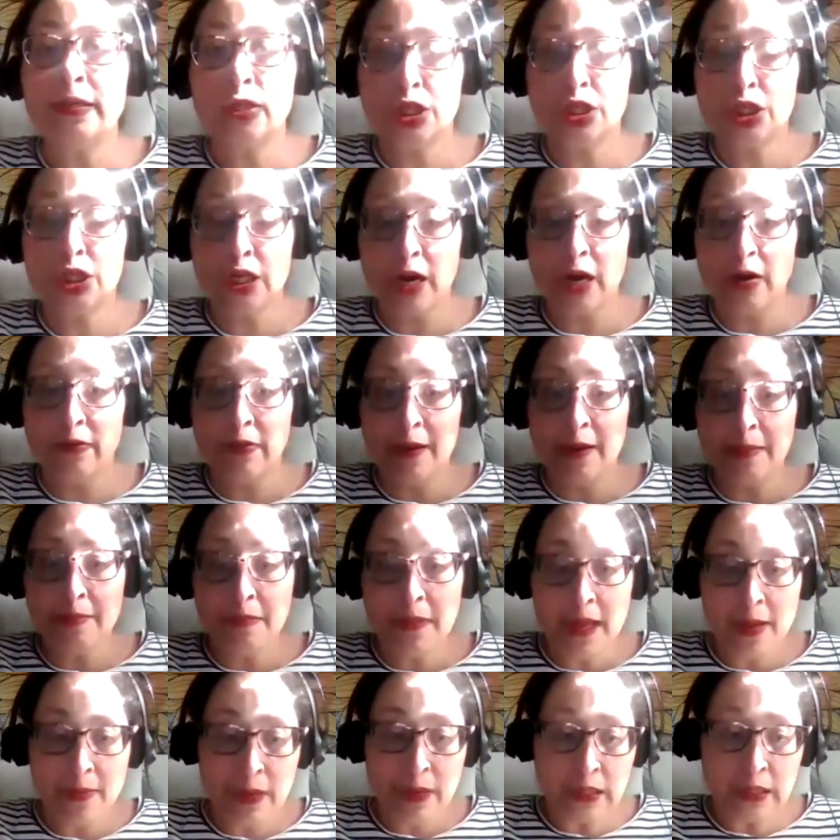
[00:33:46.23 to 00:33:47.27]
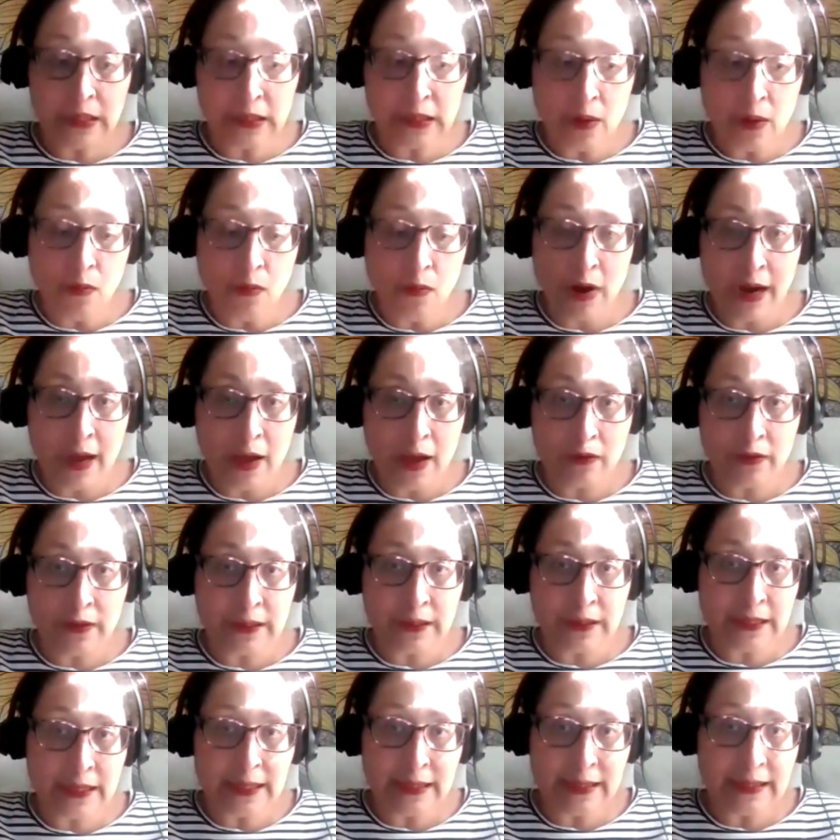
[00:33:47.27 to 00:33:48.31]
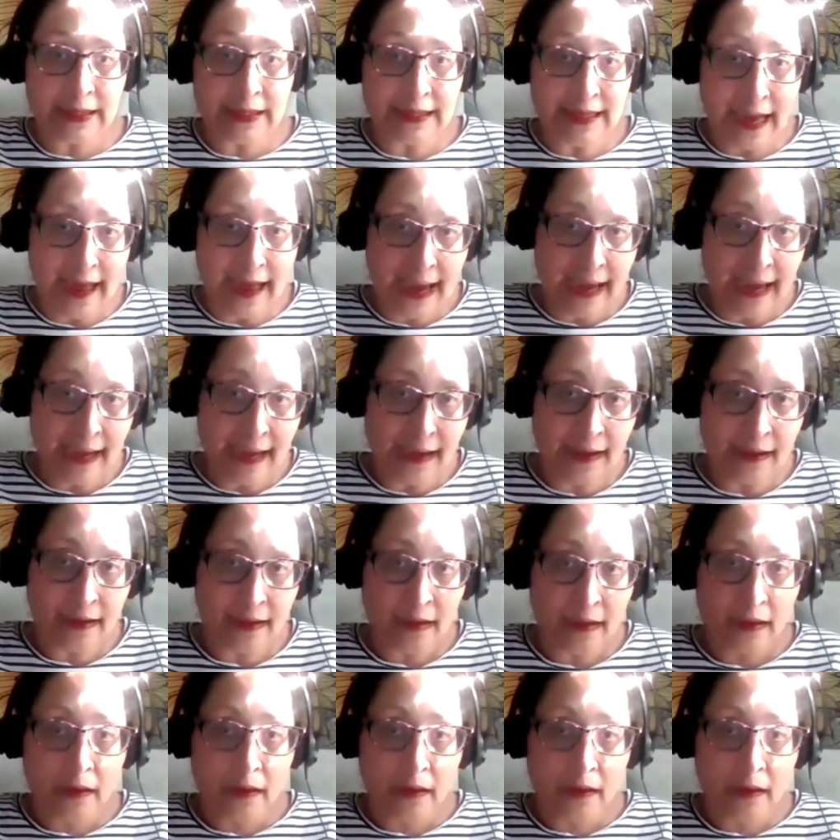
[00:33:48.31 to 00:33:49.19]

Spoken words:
to share that maybe someone else didn't say,